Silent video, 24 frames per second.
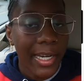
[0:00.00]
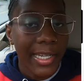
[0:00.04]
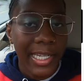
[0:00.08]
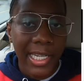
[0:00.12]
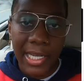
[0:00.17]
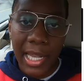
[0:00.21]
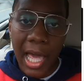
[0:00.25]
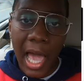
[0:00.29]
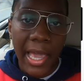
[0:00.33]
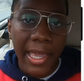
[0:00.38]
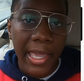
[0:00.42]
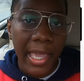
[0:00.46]
I
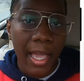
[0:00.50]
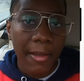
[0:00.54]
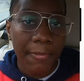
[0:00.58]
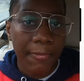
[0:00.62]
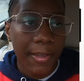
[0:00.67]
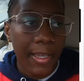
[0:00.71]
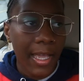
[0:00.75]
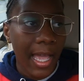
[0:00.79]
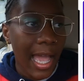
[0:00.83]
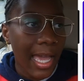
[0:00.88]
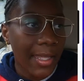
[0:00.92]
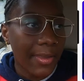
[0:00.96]
didn't like it. I
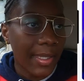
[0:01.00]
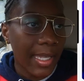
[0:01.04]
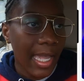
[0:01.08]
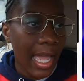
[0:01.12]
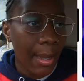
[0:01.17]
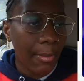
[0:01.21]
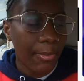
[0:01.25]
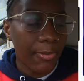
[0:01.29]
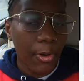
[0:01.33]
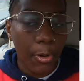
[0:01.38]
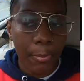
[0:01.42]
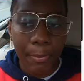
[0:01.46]
think I had the
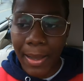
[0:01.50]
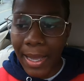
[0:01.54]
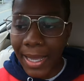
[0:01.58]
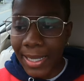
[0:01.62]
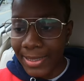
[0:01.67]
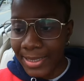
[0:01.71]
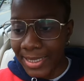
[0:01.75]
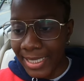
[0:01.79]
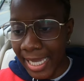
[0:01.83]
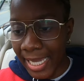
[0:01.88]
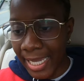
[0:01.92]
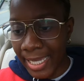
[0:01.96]
app for about
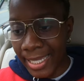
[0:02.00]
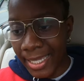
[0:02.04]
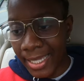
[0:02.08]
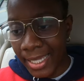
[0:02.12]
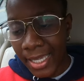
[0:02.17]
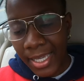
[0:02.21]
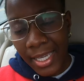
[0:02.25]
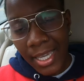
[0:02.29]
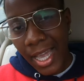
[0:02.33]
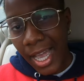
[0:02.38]
a day.